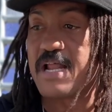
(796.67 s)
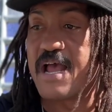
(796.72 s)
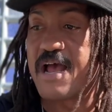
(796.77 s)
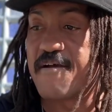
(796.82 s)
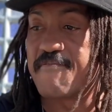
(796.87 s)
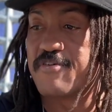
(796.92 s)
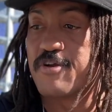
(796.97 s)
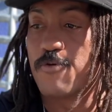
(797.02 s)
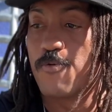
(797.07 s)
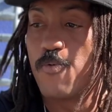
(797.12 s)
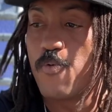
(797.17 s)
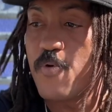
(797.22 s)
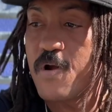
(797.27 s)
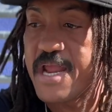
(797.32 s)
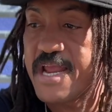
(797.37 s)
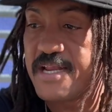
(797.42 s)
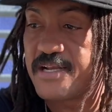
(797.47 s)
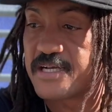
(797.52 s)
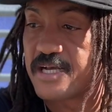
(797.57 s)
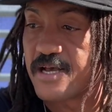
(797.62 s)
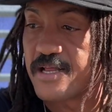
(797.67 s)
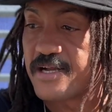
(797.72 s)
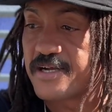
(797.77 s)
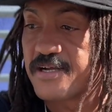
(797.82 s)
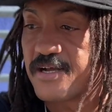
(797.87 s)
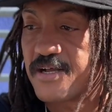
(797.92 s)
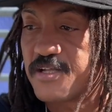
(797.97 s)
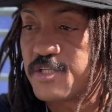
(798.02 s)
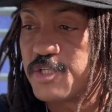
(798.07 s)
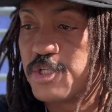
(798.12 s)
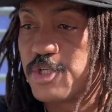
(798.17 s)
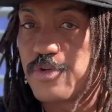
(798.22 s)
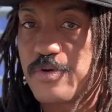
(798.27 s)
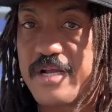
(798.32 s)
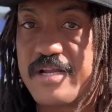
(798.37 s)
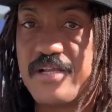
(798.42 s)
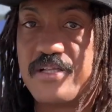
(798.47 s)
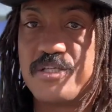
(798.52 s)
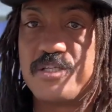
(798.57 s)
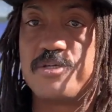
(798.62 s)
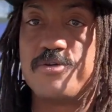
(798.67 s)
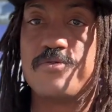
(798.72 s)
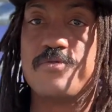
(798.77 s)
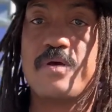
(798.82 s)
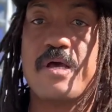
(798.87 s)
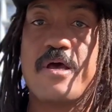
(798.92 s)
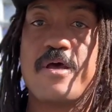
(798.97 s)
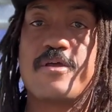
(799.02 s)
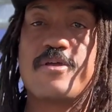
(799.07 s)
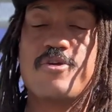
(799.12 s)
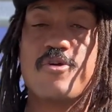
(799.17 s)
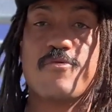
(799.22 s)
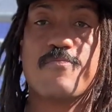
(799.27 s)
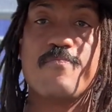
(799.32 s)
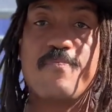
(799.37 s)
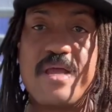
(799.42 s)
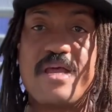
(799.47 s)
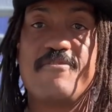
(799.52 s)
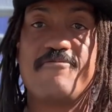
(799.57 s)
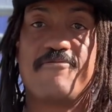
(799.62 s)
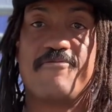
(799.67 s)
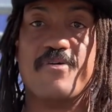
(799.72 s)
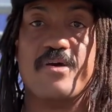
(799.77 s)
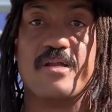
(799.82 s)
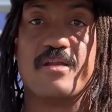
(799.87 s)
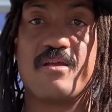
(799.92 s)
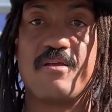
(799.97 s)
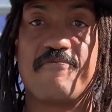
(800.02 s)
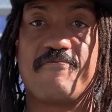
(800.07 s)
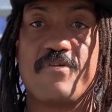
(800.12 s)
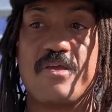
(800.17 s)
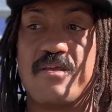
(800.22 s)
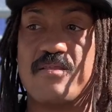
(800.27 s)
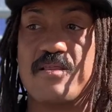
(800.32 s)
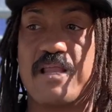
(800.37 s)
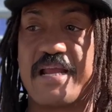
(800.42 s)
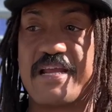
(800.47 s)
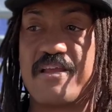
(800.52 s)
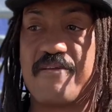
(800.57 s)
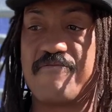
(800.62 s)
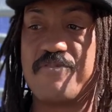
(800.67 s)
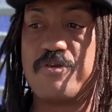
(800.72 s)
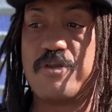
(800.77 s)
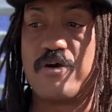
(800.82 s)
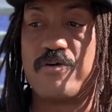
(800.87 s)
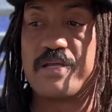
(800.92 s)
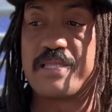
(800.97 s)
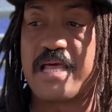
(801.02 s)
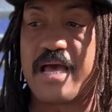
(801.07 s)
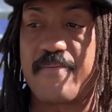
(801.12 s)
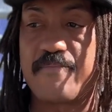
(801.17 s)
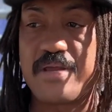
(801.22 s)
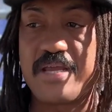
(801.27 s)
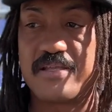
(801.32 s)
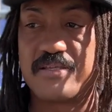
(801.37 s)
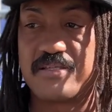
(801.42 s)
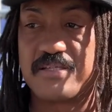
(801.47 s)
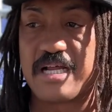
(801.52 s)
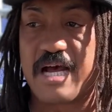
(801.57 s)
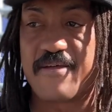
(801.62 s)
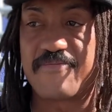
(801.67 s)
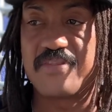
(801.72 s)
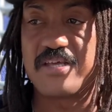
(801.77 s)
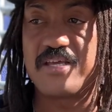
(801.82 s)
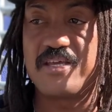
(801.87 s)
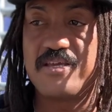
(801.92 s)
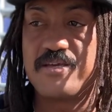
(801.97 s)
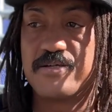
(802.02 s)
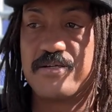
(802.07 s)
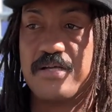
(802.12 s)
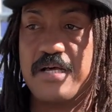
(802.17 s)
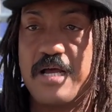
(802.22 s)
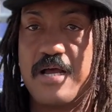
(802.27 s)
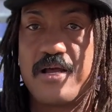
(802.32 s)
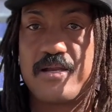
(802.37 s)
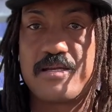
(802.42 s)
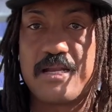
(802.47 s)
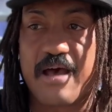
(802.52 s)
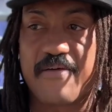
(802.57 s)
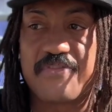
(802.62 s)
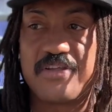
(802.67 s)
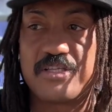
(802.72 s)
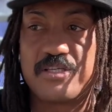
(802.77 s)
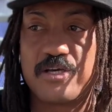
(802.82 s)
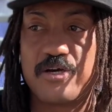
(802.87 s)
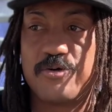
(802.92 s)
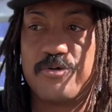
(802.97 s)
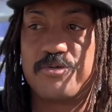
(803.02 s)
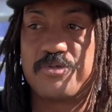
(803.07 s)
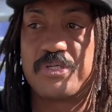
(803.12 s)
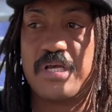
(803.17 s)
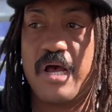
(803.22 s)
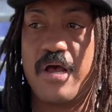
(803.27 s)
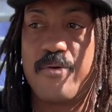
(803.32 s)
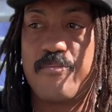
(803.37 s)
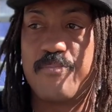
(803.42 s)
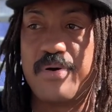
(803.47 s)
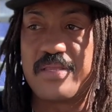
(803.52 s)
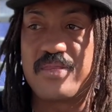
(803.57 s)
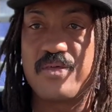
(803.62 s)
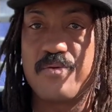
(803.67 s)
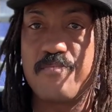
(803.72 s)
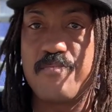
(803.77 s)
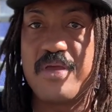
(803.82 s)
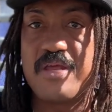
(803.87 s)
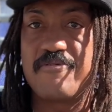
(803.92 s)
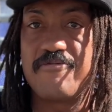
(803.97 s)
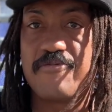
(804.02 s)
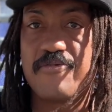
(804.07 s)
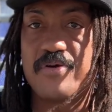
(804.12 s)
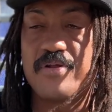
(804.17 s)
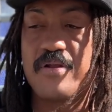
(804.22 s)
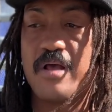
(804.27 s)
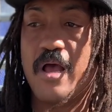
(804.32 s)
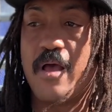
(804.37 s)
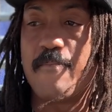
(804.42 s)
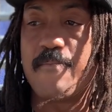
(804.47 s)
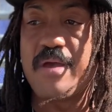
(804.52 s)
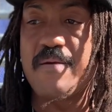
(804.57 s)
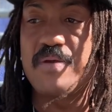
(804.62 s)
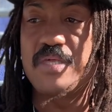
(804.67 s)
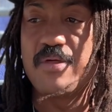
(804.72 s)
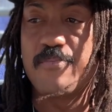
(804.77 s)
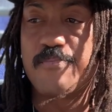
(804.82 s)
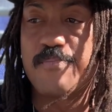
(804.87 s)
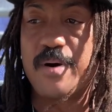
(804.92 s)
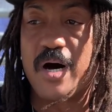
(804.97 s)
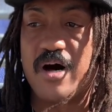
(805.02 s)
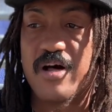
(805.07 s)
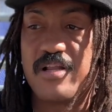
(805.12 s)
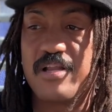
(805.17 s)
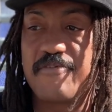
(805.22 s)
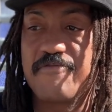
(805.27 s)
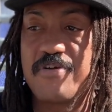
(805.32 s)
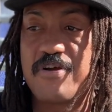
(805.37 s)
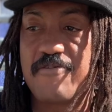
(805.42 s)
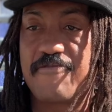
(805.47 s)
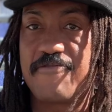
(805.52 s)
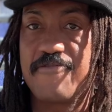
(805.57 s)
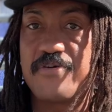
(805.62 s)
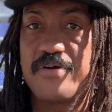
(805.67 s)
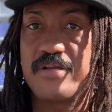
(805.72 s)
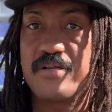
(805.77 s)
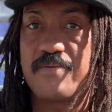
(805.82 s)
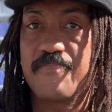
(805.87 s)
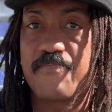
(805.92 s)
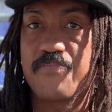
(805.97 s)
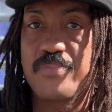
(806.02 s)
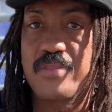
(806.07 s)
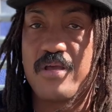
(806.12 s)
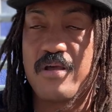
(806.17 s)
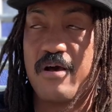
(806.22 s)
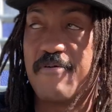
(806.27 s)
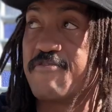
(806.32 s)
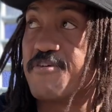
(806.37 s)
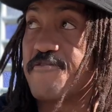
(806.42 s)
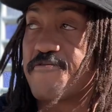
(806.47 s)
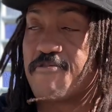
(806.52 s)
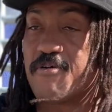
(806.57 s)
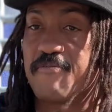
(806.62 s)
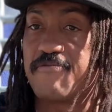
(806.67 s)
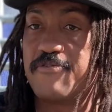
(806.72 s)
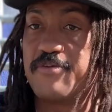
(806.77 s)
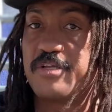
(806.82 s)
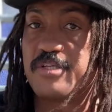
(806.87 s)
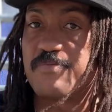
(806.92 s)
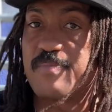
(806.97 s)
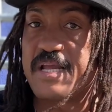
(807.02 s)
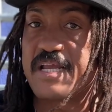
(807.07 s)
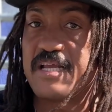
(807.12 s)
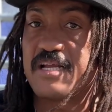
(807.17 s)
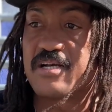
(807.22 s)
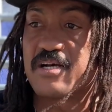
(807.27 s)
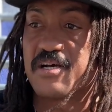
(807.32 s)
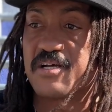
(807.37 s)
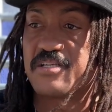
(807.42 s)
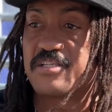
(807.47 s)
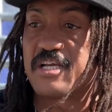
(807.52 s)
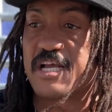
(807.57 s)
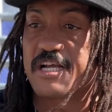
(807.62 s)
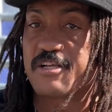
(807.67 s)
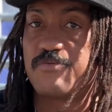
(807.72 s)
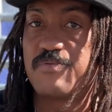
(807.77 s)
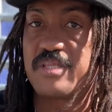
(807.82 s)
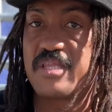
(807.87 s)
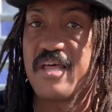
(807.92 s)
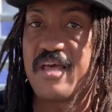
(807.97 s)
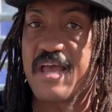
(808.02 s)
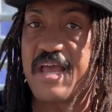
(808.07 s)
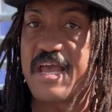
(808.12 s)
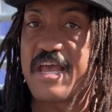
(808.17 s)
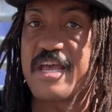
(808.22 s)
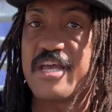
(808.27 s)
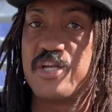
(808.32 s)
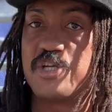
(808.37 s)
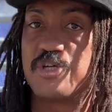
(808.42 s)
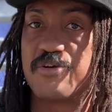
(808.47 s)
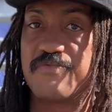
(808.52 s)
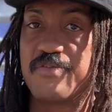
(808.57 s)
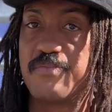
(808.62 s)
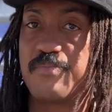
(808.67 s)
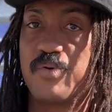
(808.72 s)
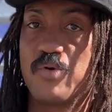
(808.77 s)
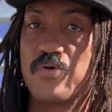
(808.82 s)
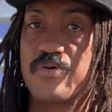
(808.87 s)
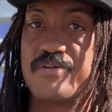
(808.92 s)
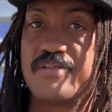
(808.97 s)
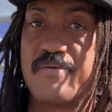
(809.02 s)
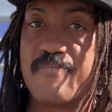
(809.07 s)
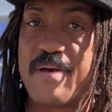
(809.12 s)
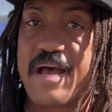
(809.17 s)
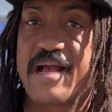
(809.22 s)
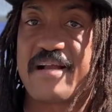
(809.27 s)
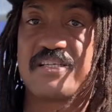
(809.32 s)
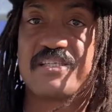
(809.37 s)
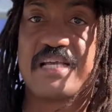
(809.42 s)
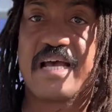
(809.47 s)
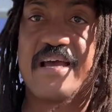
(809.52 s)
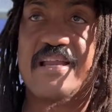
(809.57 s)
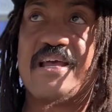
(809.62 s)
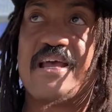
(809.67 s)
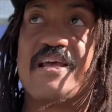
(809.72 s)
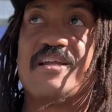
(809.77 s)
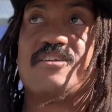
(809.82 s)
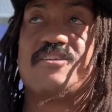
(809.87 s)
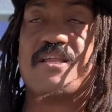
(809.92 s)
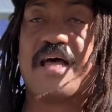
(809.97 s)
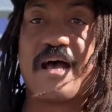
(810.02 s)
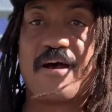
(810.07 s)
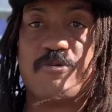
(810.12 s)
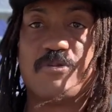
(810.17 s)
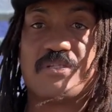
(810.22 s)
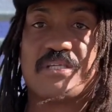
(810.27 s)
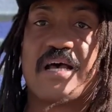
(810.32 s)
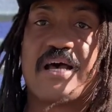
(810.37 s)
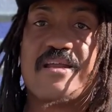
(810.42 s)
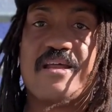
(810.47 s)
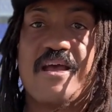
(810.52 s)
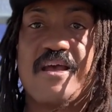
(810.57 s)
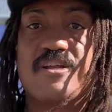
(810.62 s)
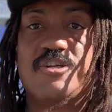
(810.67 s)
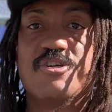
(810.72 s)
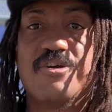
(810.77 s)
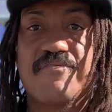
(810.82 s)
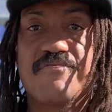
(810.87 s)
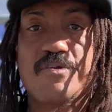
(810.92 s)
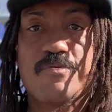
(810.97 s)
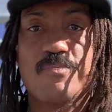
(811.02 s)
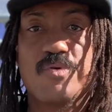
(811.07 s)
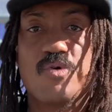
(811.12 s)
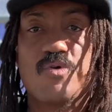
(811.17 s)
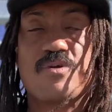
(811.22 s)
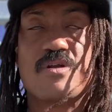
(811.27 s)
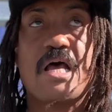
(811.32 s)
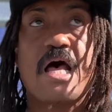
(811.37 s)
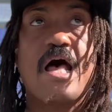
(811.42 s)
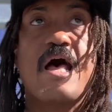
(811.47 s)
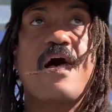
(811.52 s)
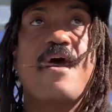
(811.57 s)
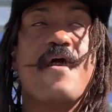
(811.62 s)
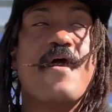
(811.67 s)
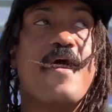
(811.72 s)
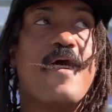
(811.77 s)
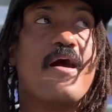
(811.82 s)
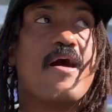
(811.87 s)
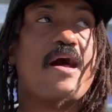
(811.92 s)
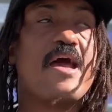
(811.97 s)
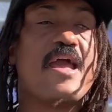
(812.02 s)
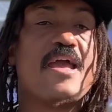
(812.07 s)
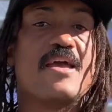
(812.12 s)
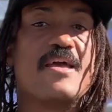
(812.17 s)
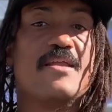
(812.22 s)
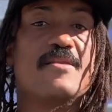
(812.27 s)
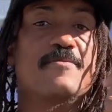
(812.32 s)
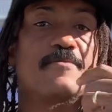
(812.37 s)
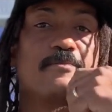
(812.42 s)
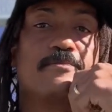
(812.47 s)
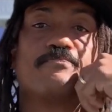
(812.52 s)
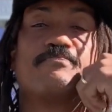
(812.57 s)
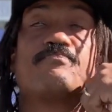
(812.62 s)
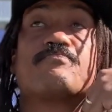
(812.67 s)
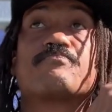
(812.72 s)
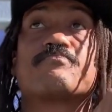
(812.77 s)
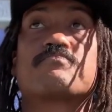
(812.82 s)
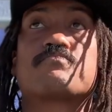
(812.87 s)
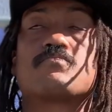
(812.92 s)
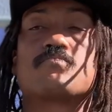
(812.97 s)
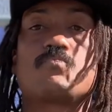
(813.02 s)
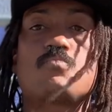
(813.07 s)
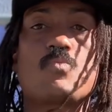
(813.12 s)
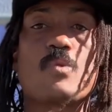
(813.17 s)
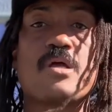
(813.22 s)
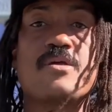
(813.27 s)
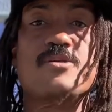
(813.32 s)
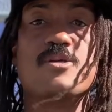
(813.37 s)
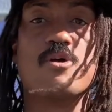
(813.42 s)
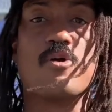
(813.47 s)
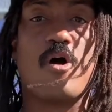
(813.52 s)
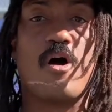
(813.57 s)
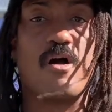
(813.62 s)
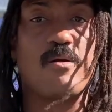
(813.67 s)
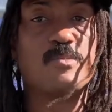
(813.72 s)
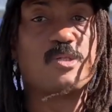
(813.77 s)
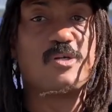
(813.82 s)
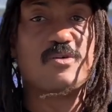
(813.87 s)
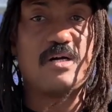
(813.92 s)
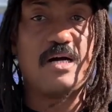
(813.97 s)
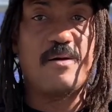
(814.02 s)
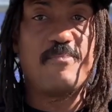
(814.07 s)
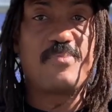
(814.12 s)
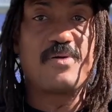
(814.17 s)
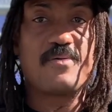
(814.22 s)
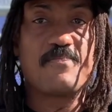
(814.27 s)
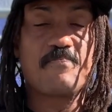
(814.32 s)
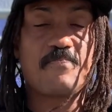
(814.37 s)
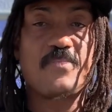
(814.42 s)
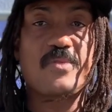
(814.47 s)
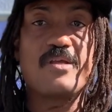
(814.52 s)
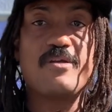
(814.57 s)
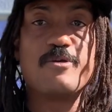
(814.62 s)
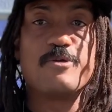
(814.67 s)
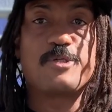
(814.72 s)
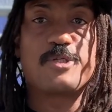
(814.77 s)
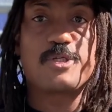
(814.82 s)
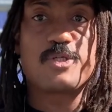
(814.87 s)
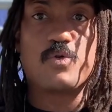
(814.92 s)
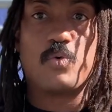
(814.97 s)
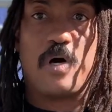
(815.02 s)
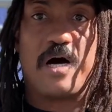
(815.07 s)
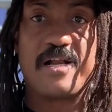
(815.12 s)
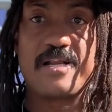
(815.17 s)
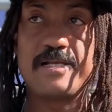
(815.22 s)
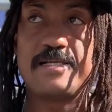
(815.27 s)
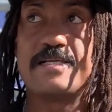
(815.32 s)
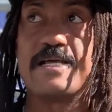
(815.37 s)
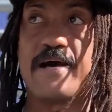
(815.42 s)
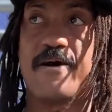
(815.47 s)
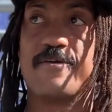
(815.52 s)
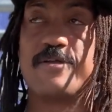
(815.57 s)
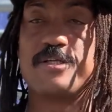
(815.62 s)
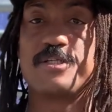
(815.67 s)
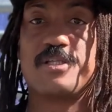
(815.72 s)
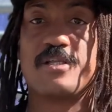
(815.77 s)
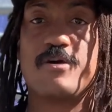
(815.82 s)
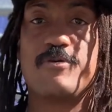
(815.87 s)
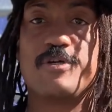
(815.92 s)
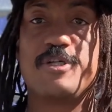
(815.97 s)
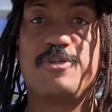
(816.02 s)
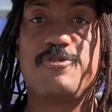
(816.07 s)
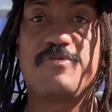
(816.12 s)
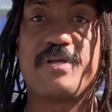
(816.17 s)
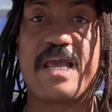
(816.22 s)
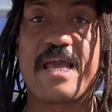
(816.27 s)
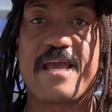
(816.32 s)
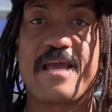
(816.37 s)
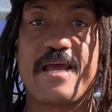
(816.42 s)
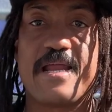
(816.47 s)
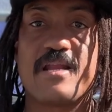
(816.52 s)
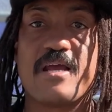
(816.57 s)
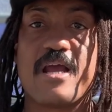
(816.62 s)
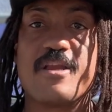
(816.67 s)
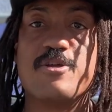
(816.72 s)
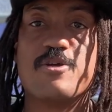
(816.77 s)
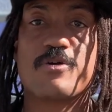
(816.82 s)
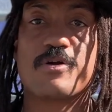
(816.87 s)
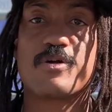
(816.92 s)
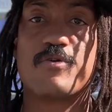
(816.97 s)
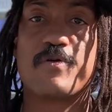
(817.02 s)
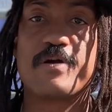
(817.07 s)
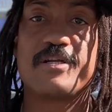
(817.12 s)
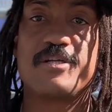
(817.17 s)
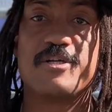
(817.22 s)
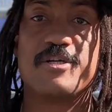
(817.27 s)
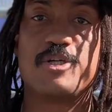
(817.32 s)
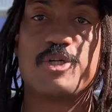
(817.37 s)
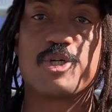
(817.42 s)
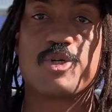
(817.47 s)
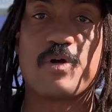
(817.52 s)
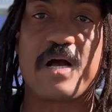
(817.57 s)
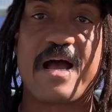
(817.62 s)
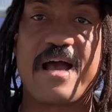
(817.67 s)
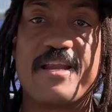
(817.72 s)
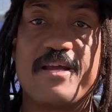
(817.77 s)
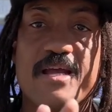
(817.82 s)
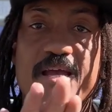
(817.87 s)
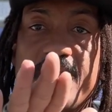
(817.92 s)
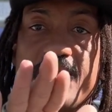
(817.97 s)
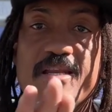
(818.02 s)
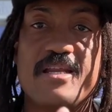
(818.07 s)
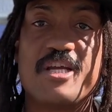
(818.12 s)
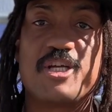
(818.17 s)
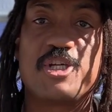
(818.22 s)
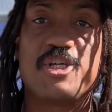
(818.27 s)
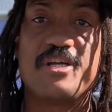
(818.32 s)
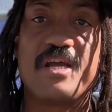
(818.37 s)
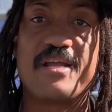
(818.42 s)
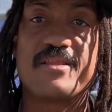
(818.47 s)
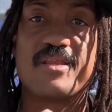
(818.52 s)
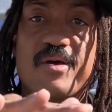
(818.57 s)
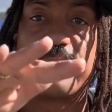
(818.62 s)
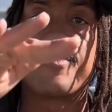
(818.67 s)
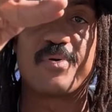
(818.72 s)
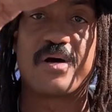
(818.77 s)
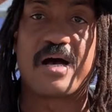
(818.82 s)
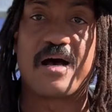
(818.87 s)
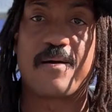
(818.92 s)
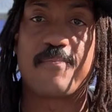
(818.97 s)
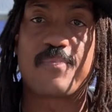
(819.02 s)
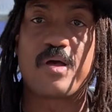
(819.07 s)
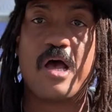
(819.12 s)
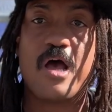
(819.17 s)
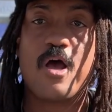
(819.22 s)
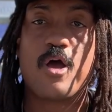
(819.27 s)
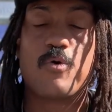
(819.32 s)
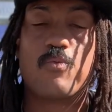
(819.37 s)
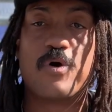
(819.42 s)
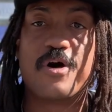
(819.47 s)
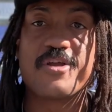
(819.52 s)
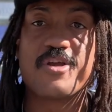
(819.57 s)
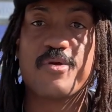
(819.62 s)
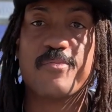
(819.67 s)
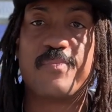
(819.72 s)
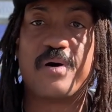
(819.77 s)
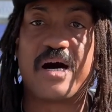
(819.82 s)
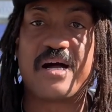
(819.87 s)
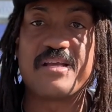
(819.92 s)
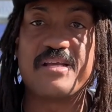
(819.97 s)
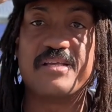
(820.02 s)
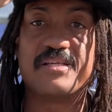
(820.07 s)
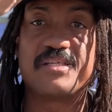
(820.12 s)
have your weight kind of concentrated to your midfoot, if you know what that means. Not the heel, not the toes, but the midfoot. Maybe the ball of your foot, of your front foot, is making contact with the edge of the board, the backside edge, the outside edge of your board. And your arms are up, you're squatting down as low as you can, and you're going to try to initiate the pop while your body is